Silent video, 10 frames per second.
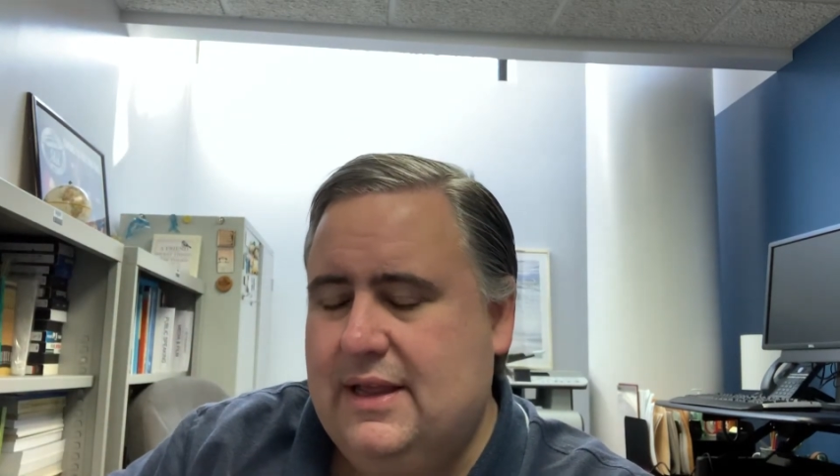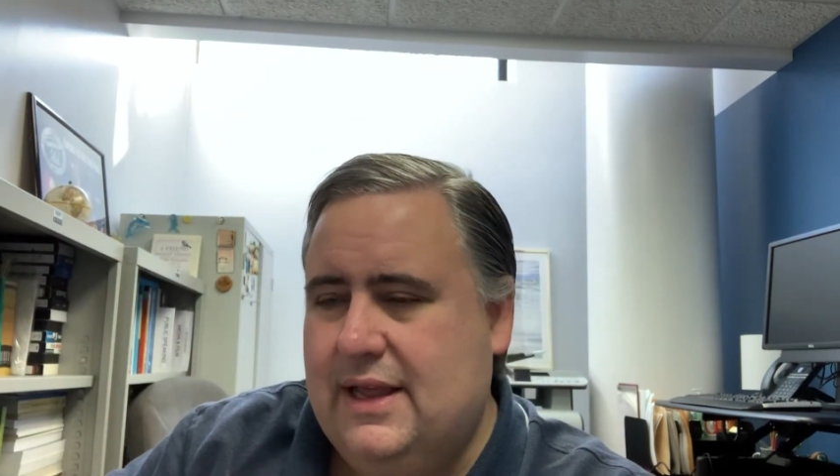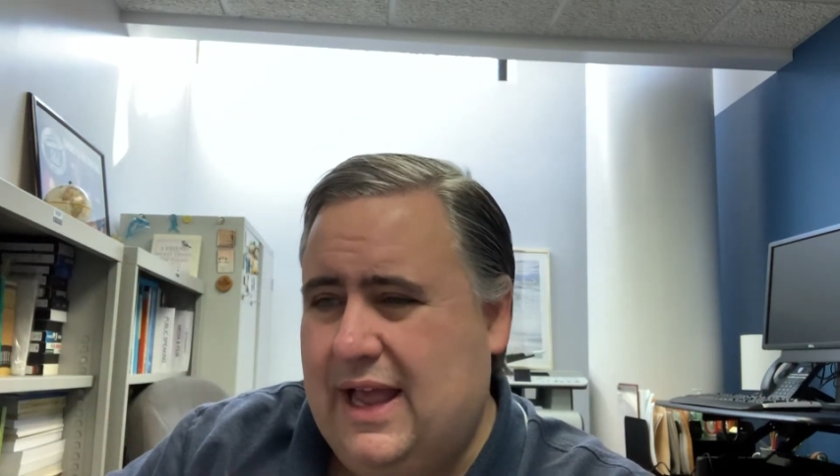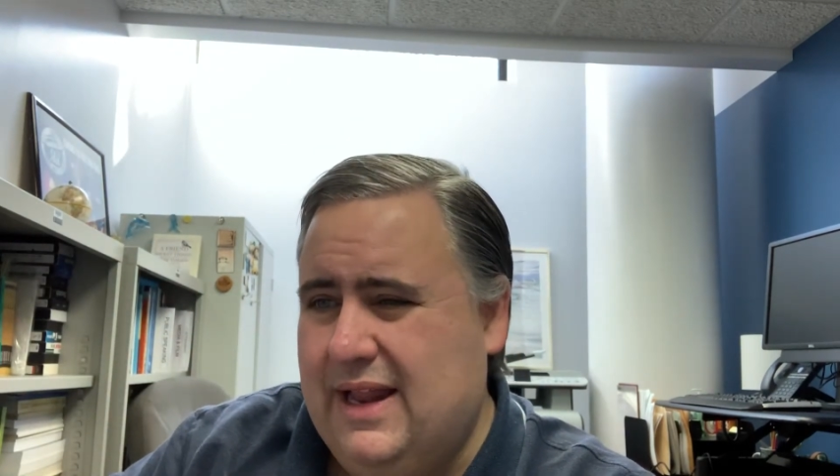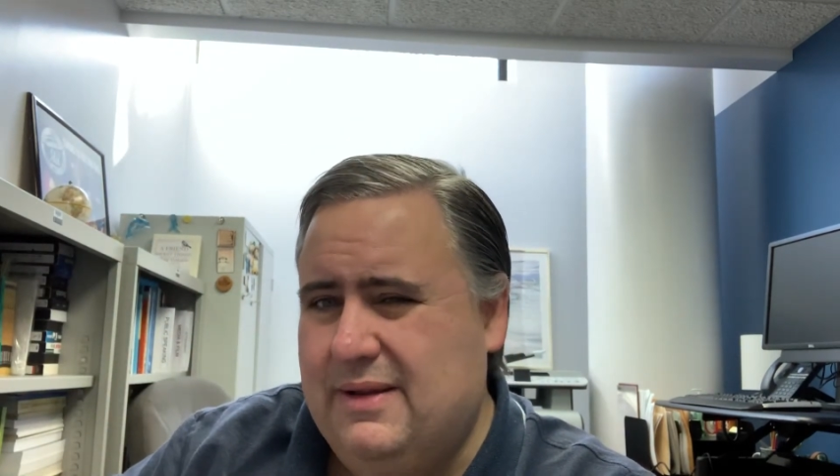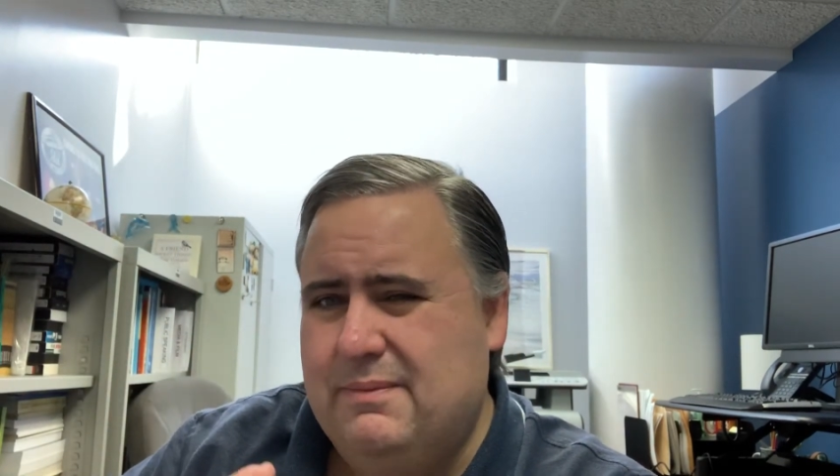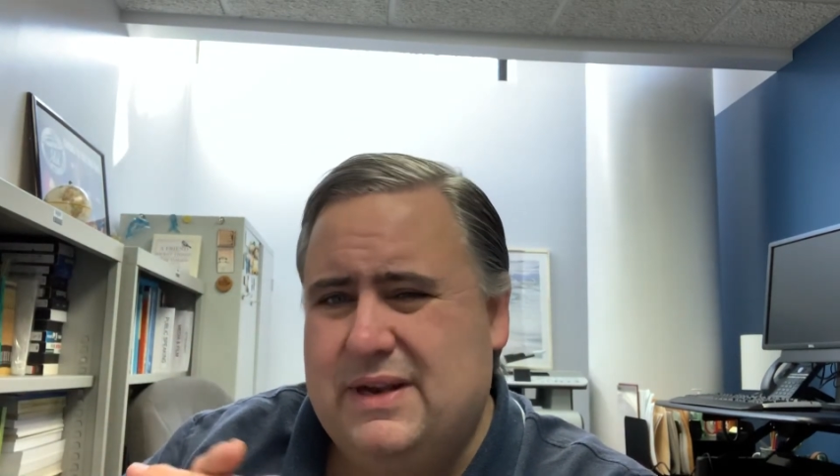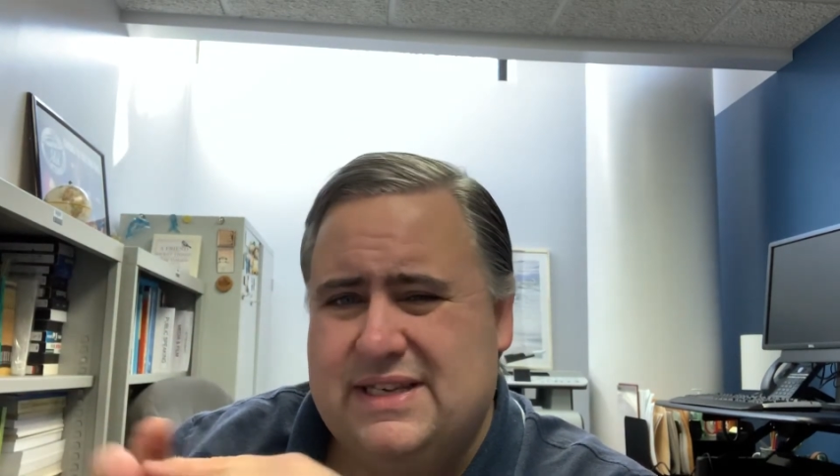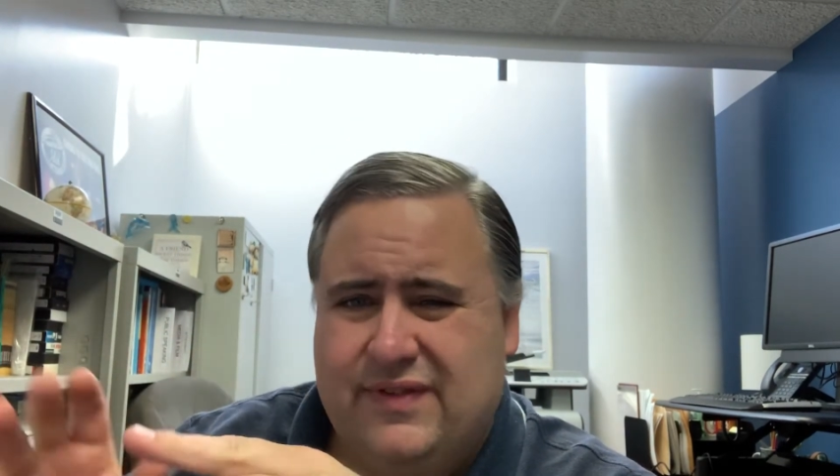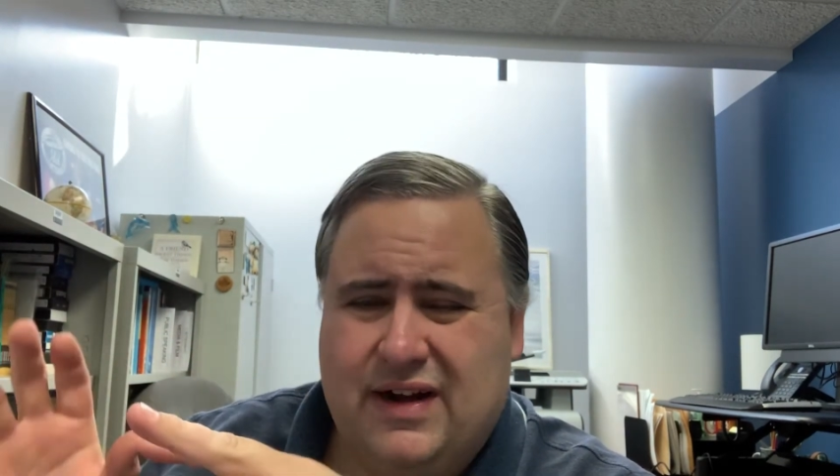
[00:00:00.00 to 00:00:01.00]
But
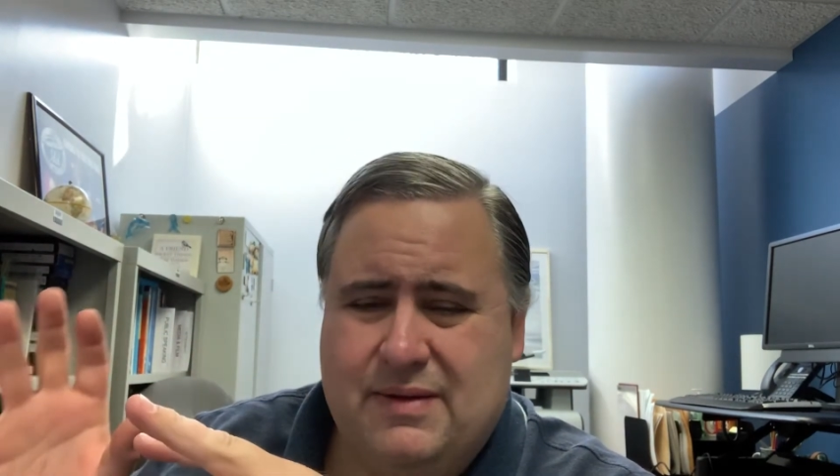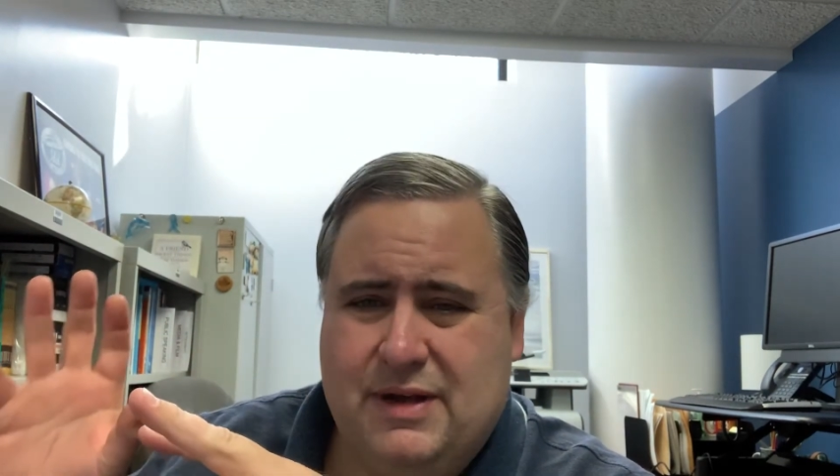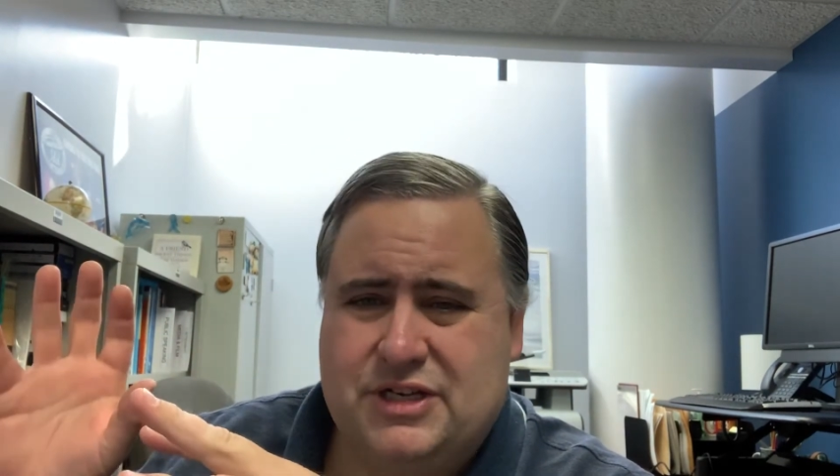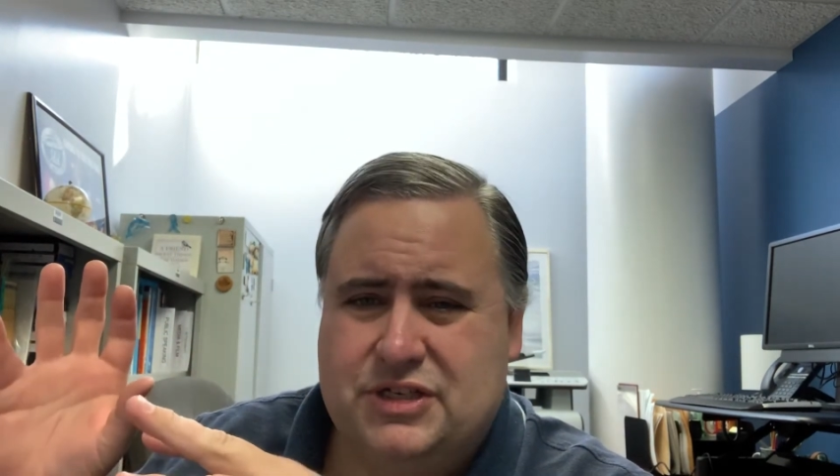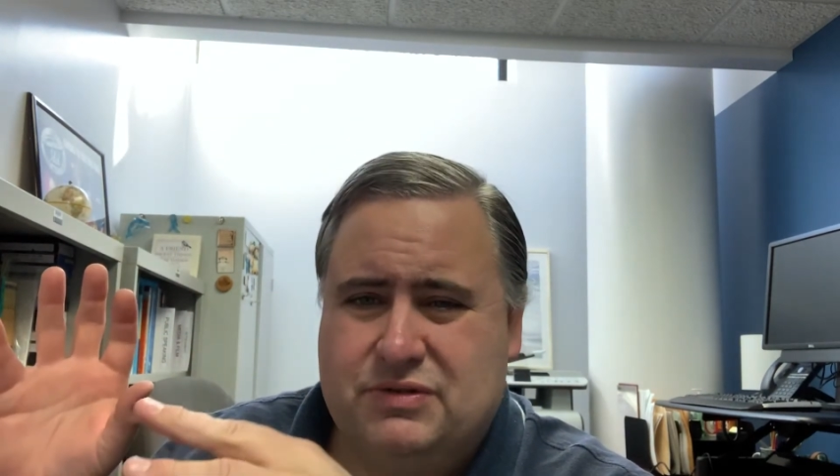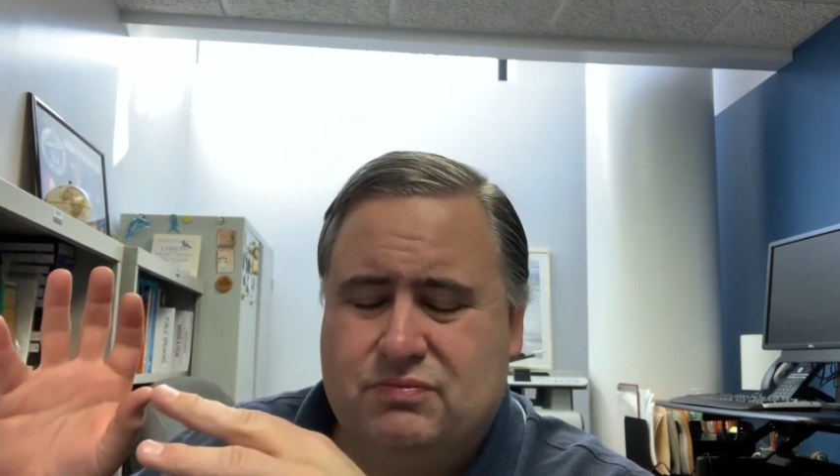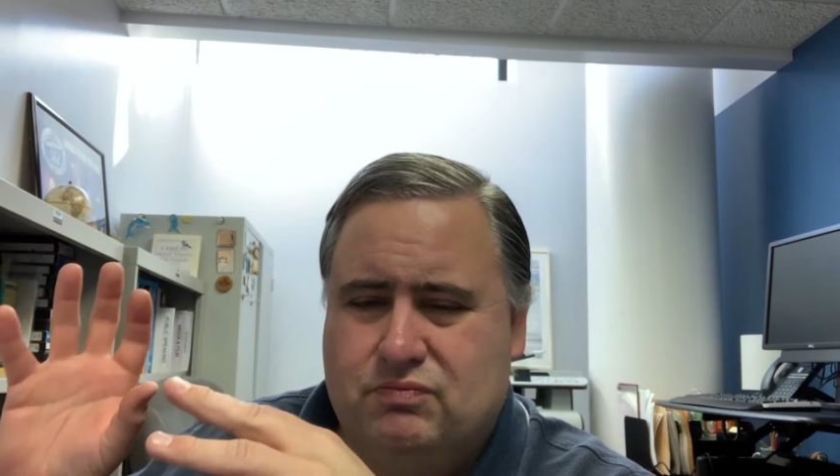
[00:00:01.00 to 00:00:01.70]
it's very much